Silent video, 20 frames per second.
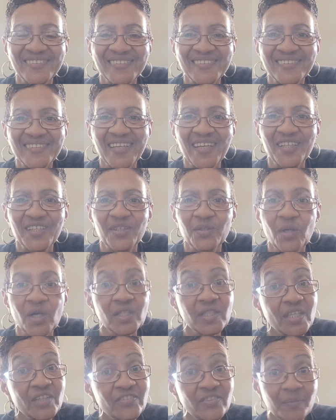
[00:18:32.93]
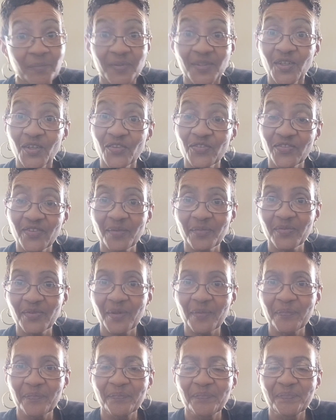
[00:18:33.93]
Thank you. Unless something else comes
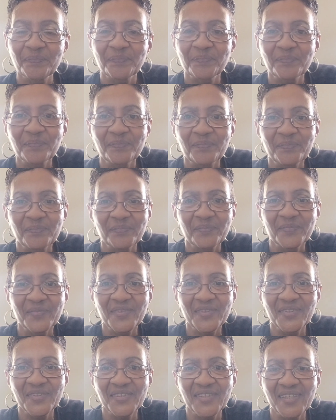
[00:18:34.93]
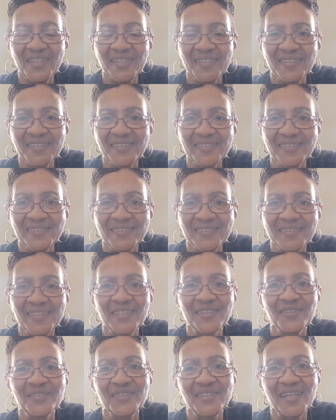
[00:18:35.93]
up. Okay.
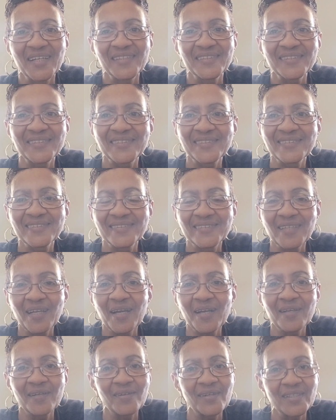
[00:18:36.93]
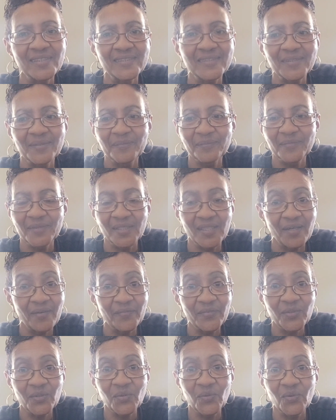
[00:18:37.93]
Thank you, guys. Y'all are awesome.
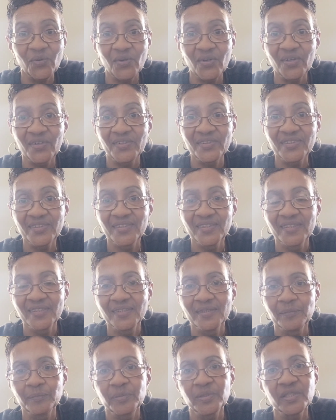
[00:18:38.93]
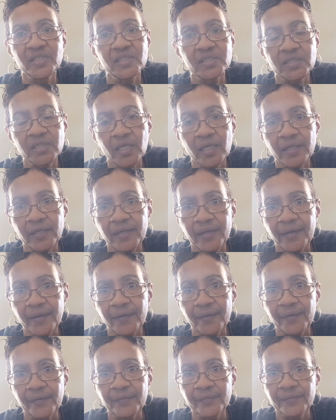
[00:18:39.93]
Love you all. Please take
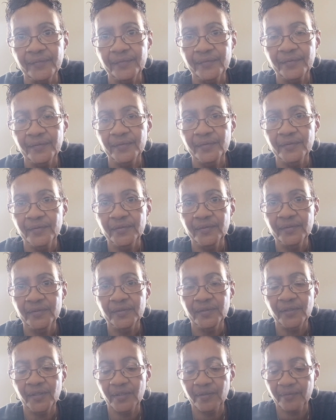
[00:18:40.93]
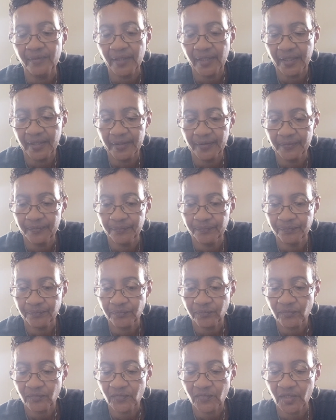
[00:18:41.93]
care. All right.
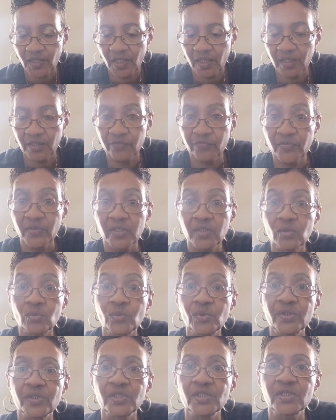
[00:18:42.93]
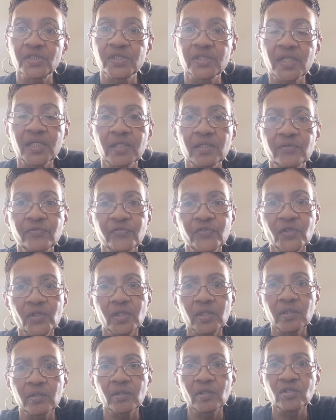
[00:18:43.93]
And if anyone is sick,
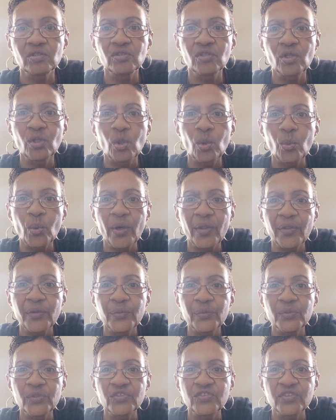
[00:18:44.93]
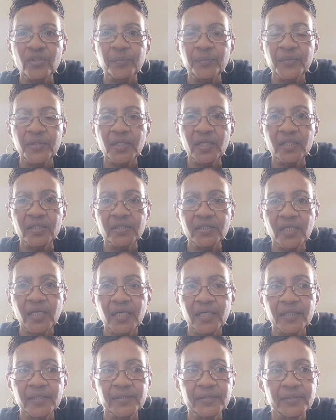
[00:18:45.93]
feeling under the weather or something like
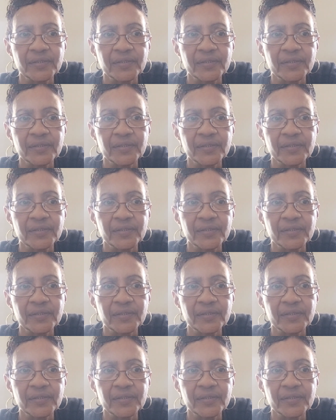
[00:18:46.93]
that,